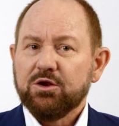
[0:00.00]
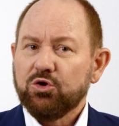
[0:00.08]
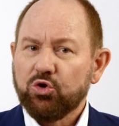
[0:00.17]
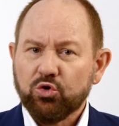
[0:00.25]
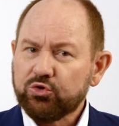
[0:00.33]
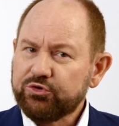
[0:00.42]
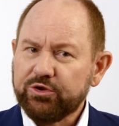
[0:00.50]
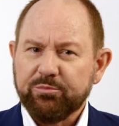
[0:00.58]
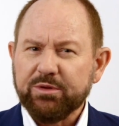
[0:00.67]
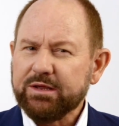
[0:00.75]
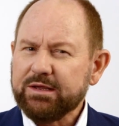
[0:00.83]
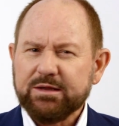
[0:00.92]
look to
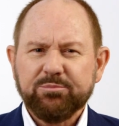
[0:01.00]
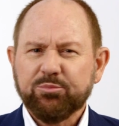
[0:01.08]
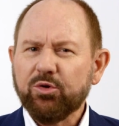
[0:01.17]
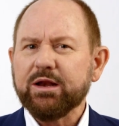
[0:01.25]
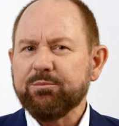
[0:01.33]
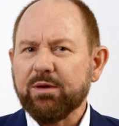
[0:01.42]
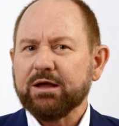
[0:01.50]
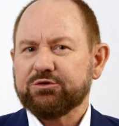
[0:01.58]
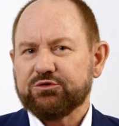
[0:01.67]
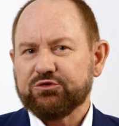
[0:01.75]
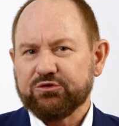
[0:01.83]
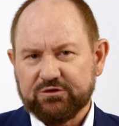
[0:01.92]
be pretty much